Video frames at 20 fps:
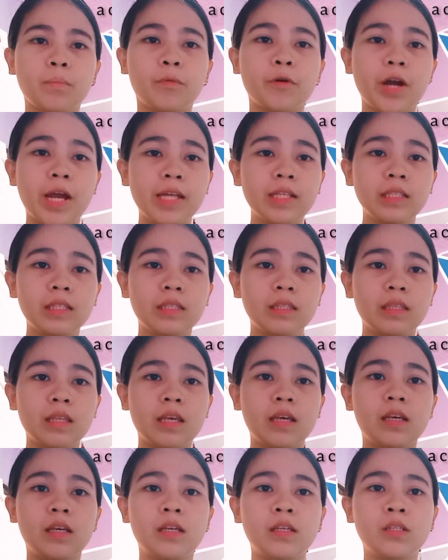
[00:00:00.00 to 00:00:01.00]
print
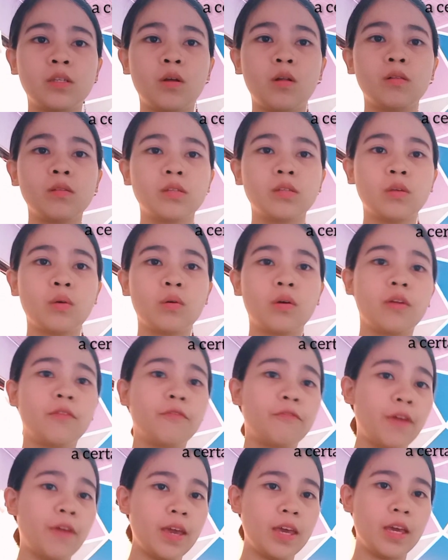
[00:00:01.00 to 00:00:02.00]
is also
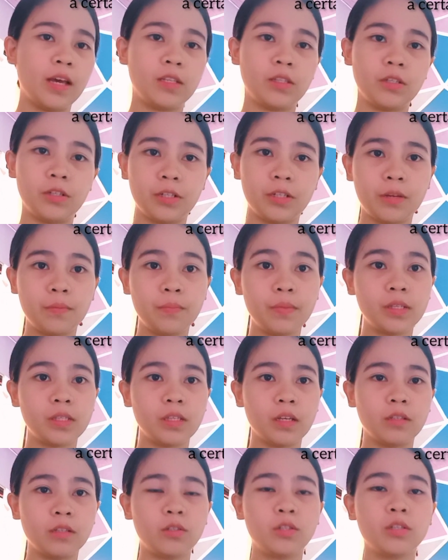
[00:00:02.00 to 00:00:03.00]
conveying a certain
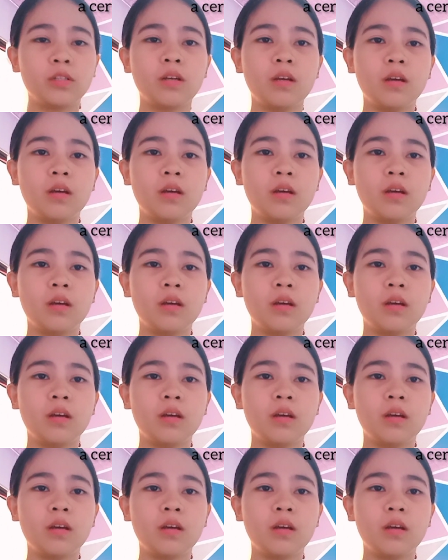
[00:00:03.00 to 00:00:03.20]
message.